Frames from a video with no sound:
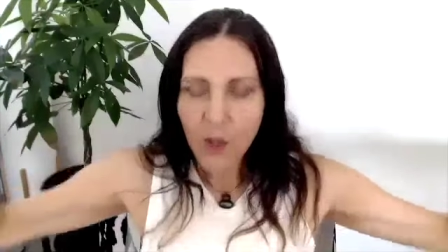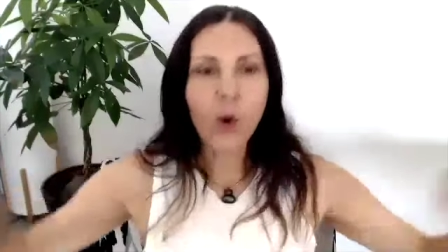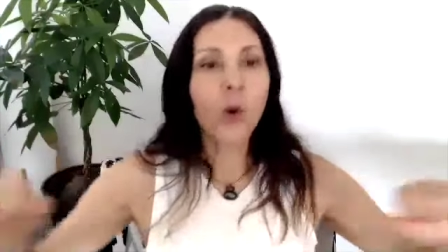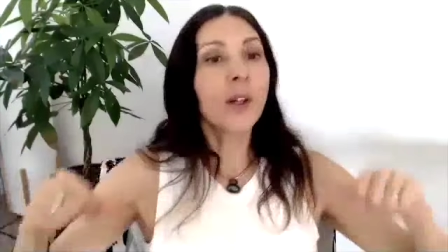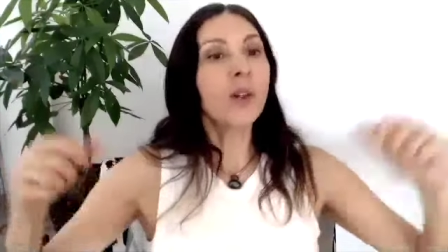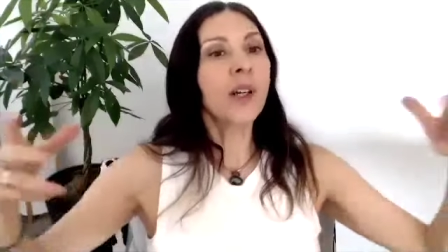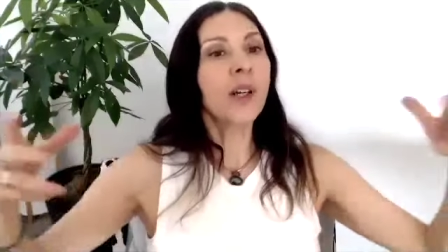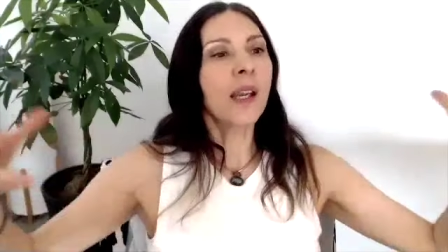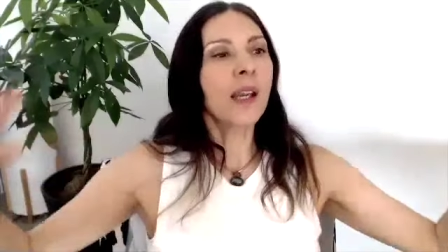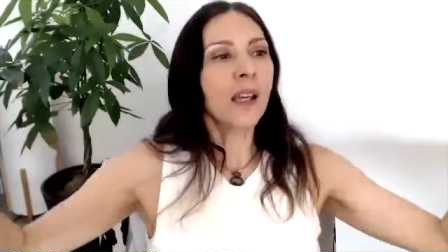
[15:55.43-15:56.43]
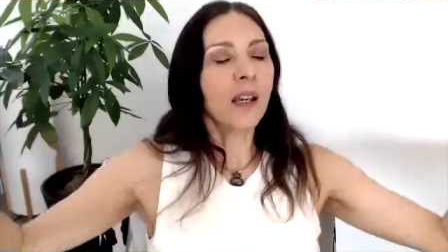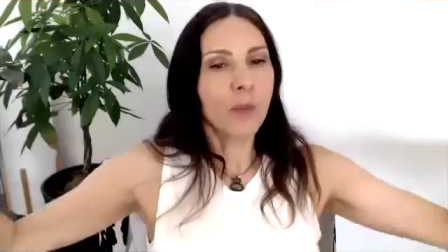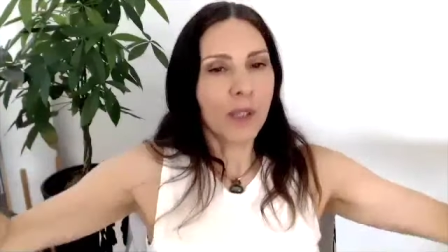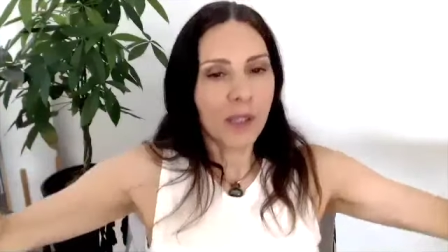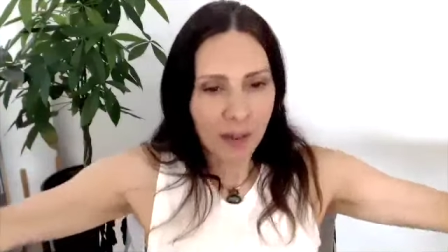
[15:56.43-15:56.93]
or agreeing
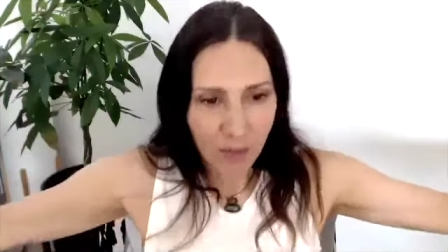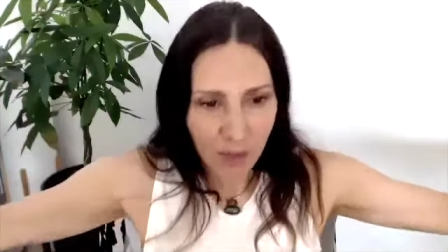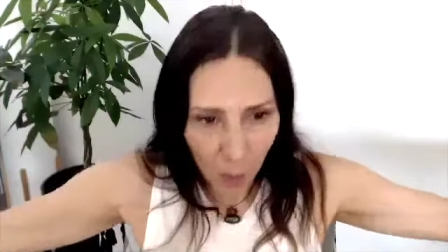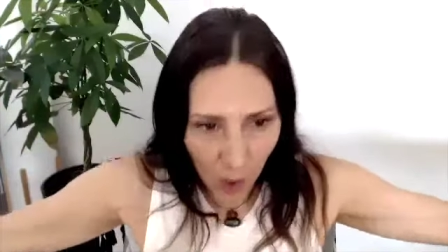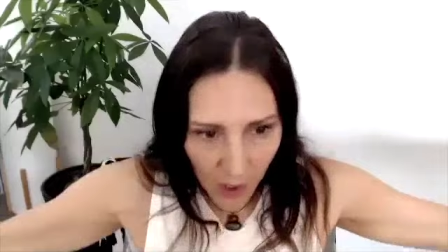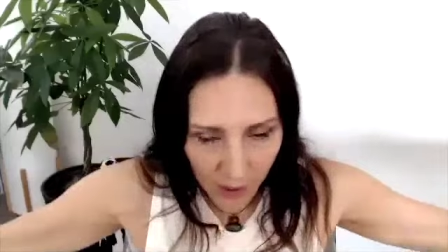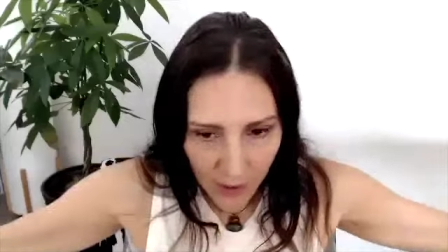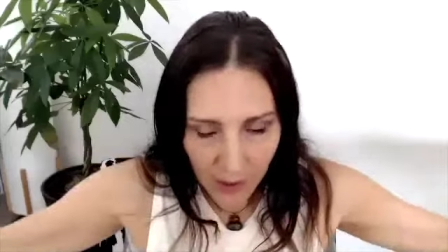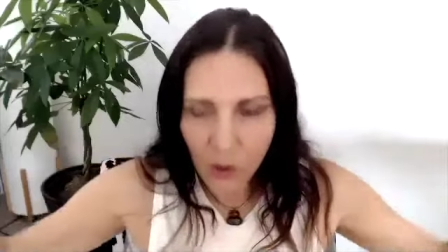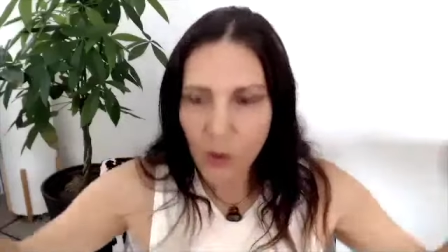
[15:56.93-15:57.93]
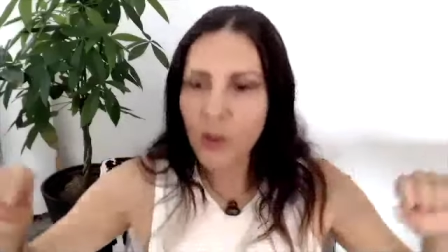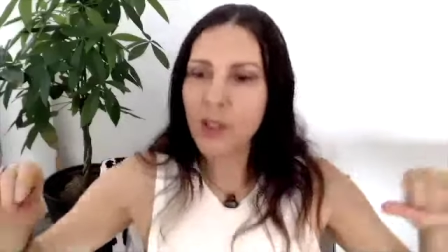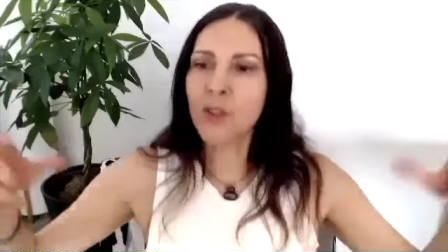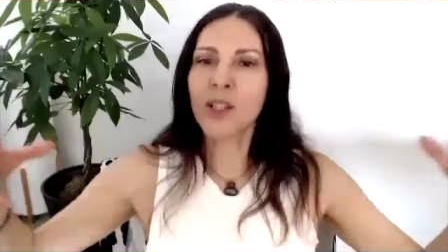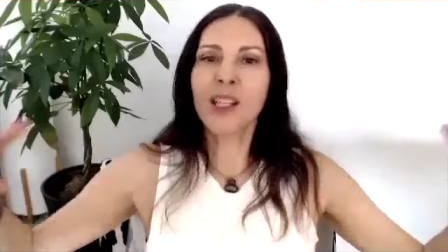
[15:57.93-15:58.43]
with everyone or
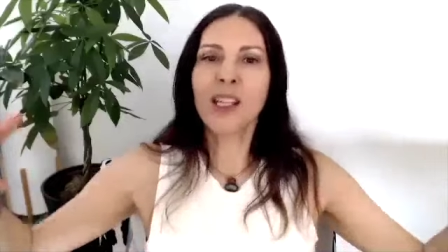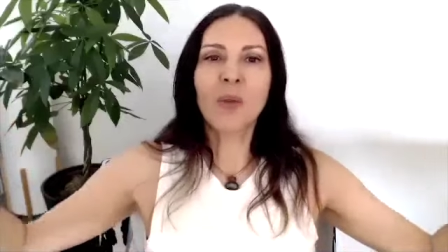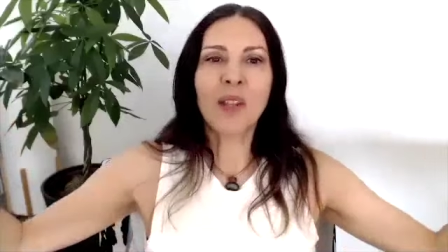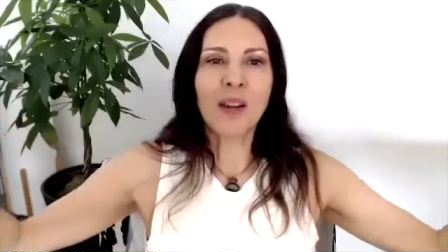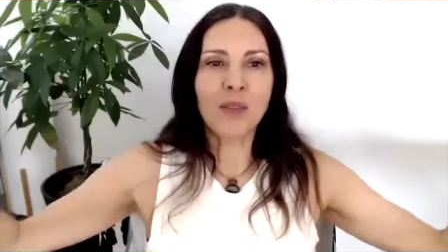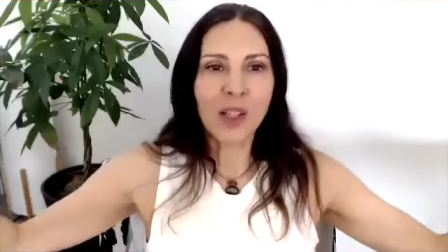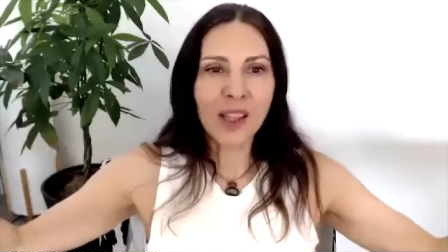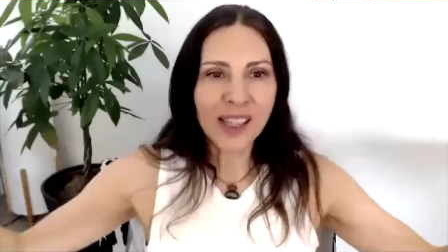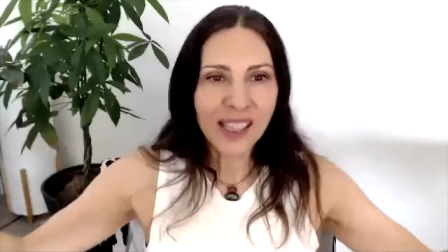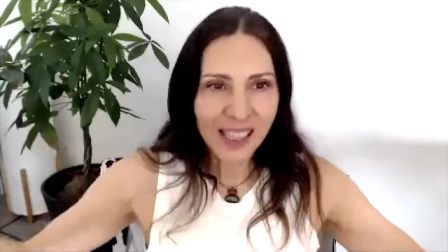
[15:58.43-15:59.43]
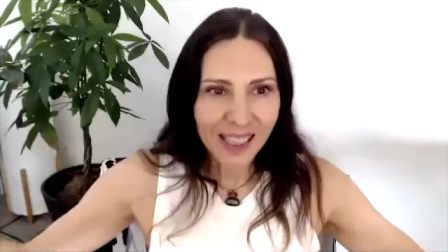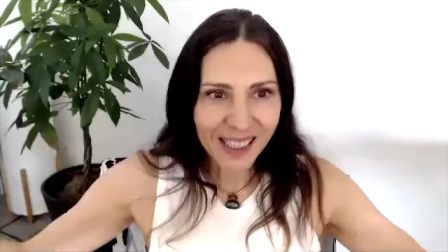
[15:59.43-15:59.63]
agreeing with everything